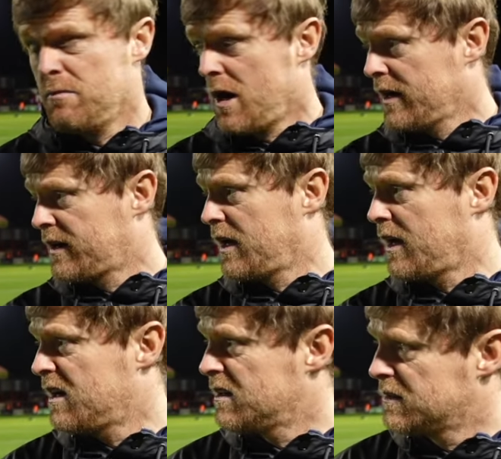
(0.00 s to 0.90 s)
Mark,
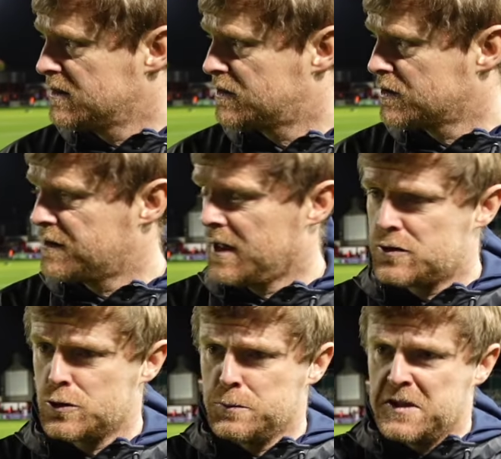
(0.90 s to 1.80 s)
yeah, just
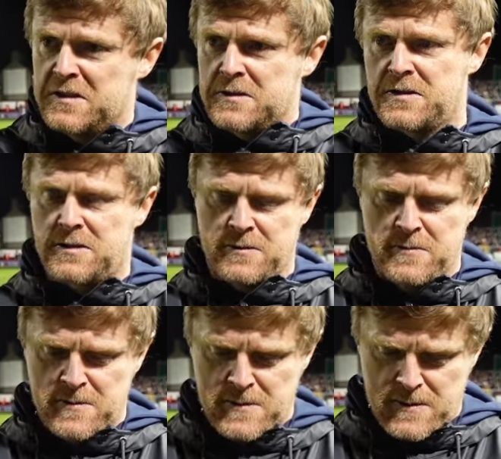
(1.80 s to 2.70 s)
felt something in his
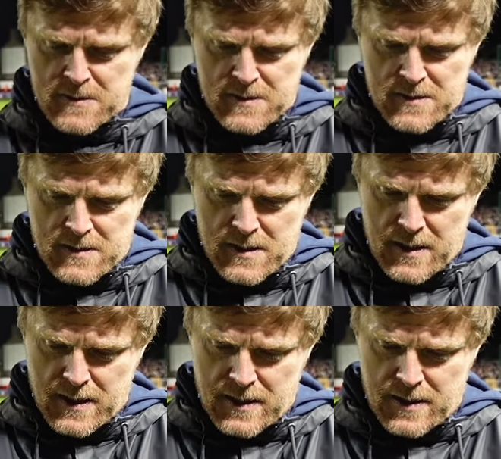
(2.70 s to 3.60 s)

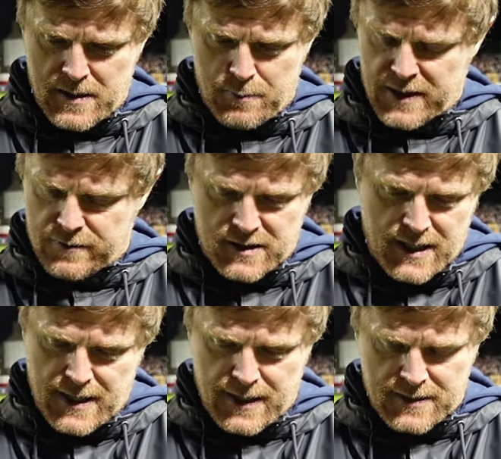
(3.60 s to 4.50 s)
the back of his
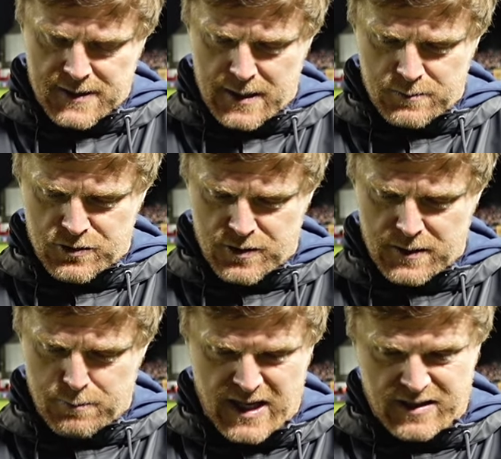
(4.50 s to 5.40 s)
leg, his
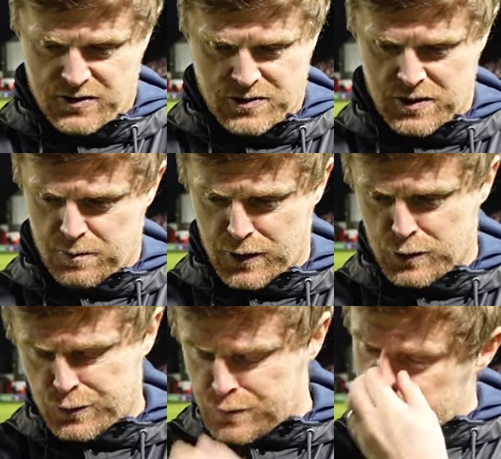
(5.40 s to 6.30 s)
hamstring. Paddy's just a
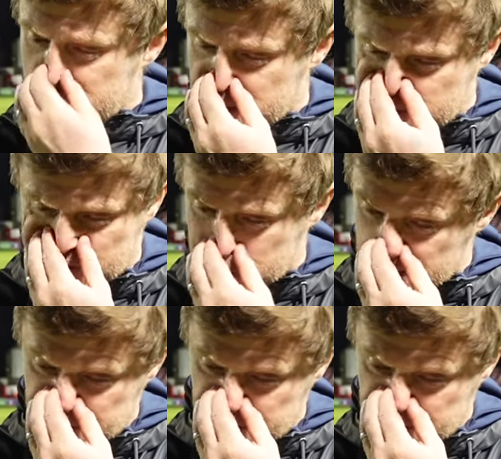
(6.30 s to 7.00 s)
bruised foot, so I'm sure